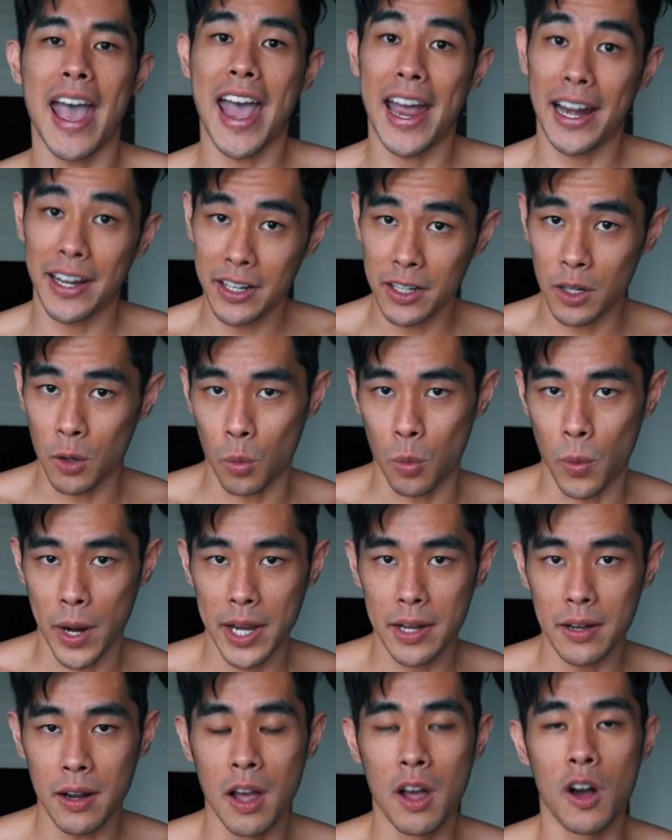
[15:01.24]
adding the
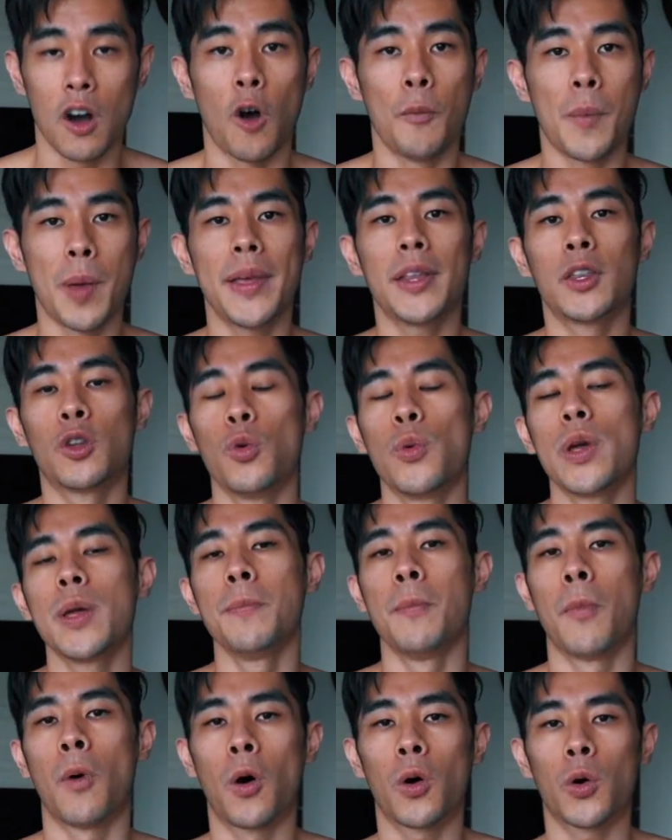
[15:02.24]
weight, or maybe doing
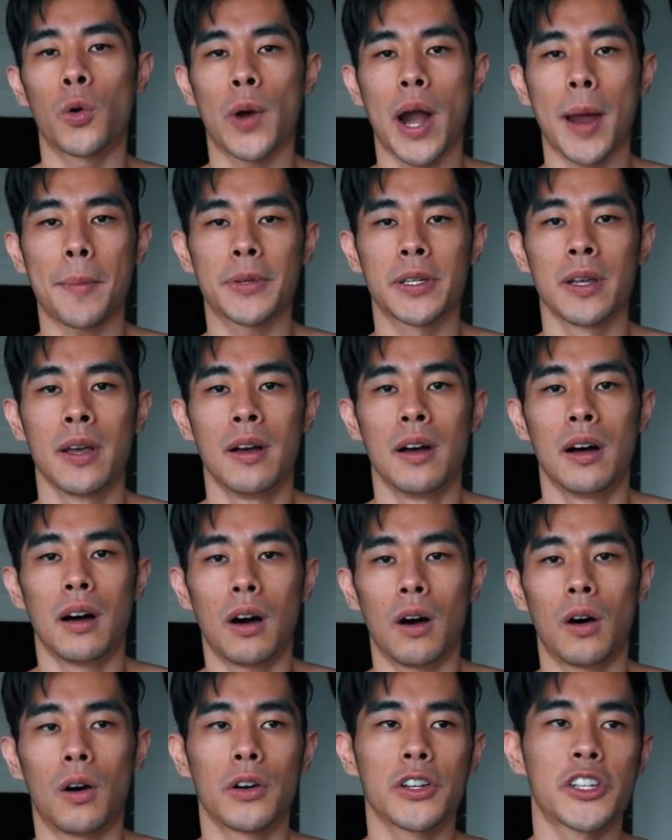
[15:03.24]
more reps,
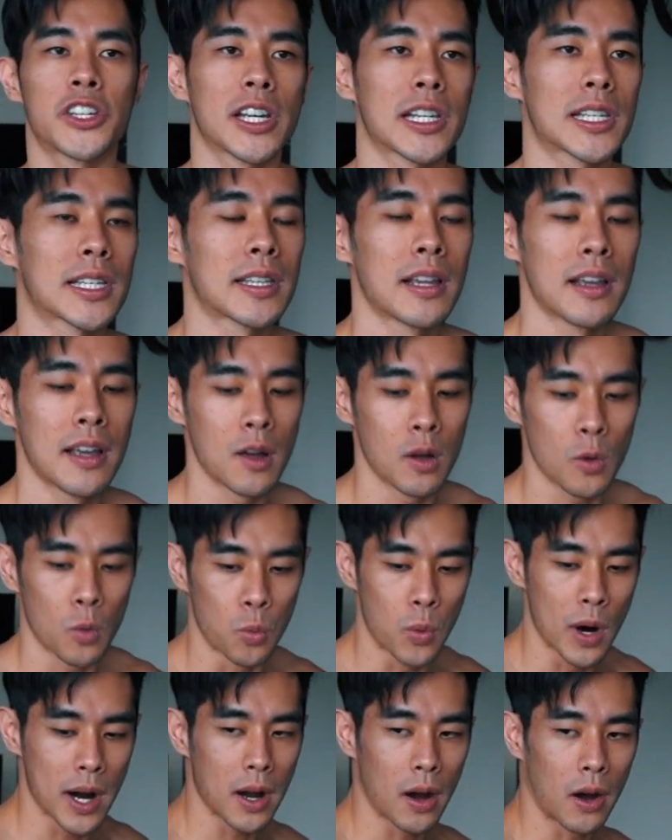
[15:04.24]
or just
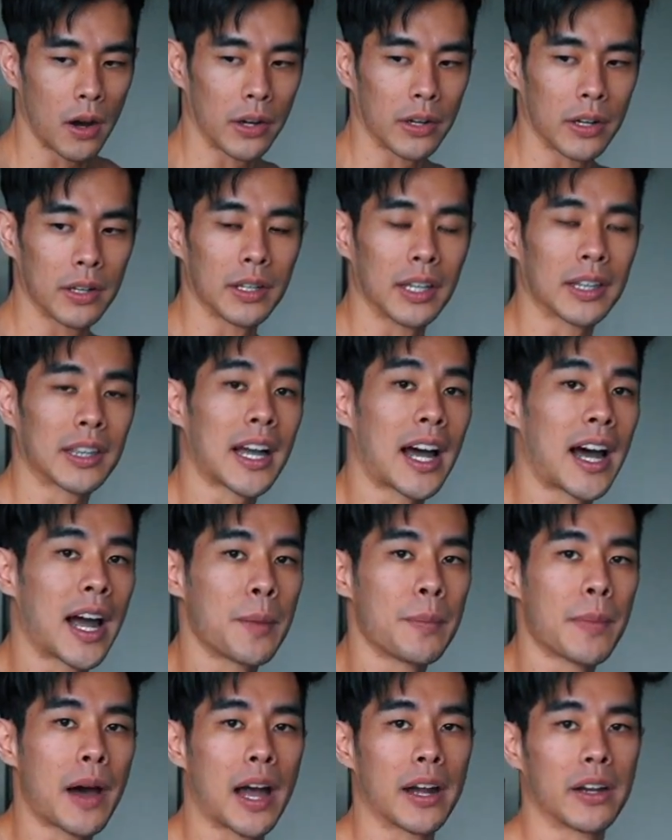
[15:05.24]
work on the
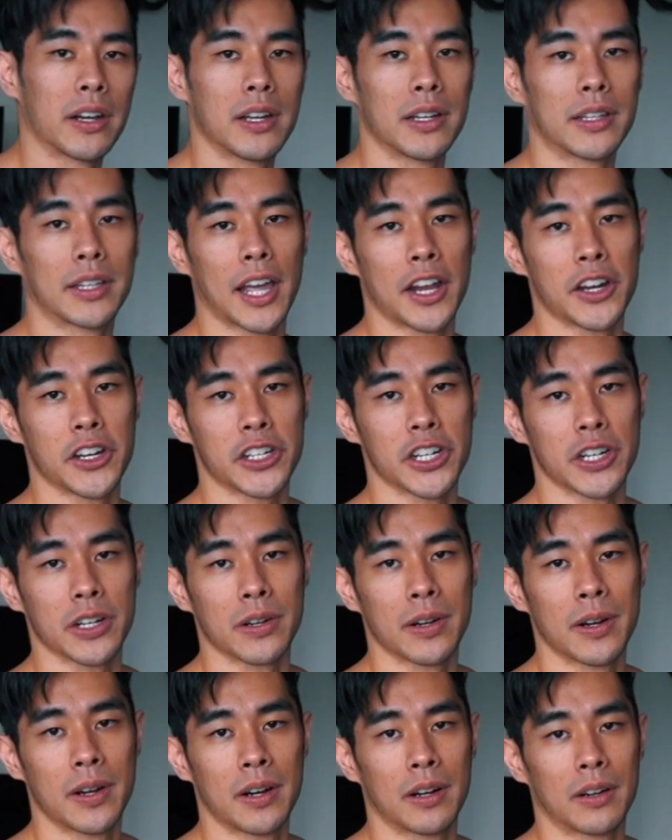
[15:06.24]
time under tension,
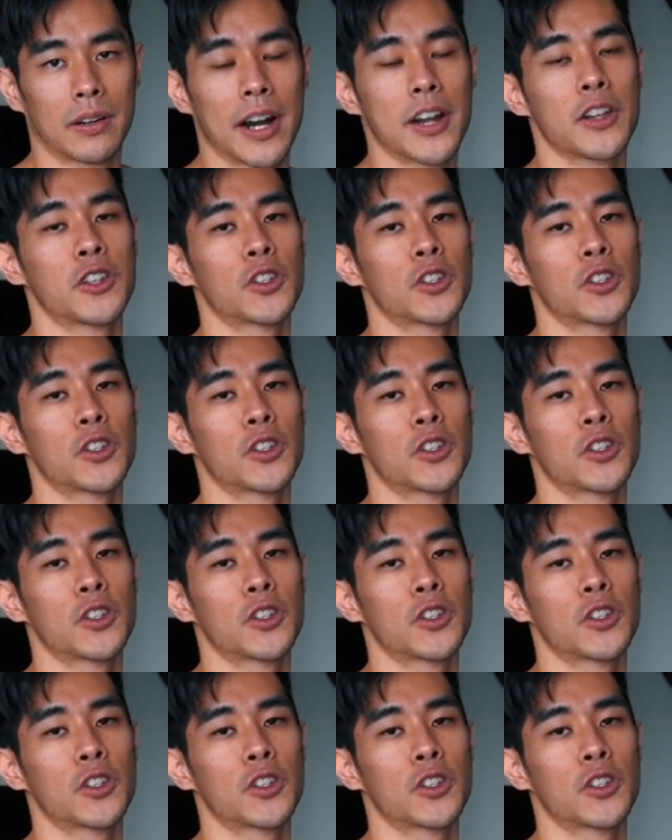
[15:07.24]
right?